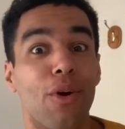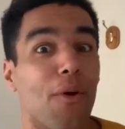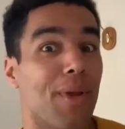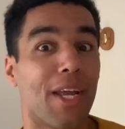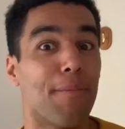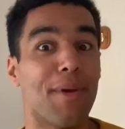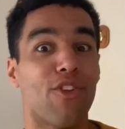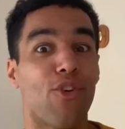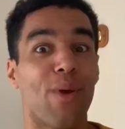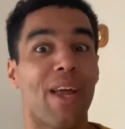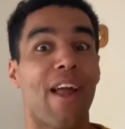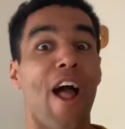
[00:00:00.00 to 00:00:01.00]
Are we going to be
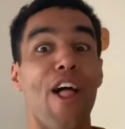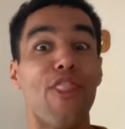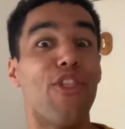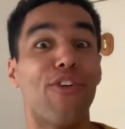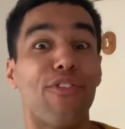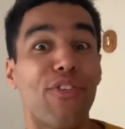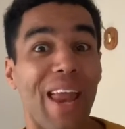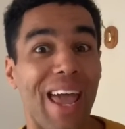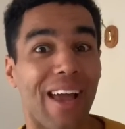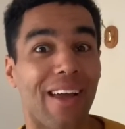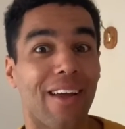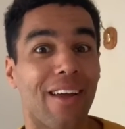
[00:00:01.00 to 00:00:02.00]
doing The
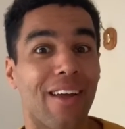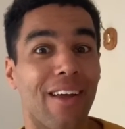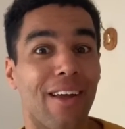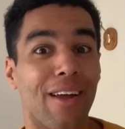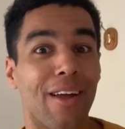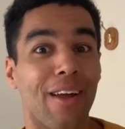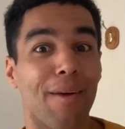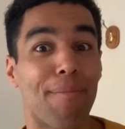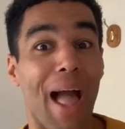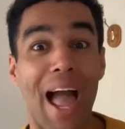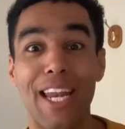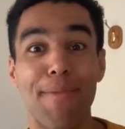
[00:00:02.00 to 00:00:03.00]
Flick
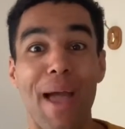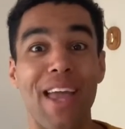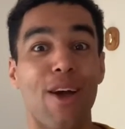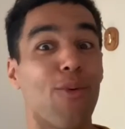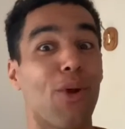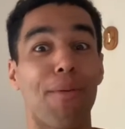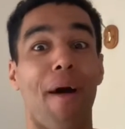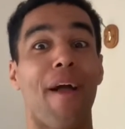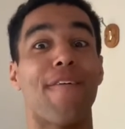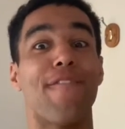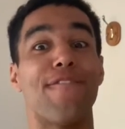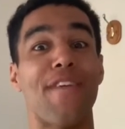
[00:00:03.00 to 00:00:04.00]
by Annie Baker, one of my
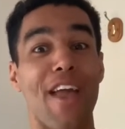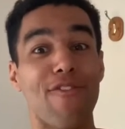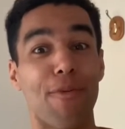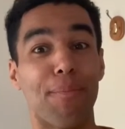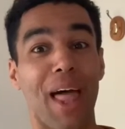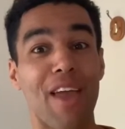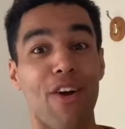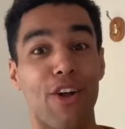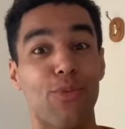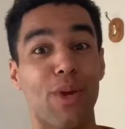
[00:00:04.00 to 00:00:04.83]
favourite playwrights?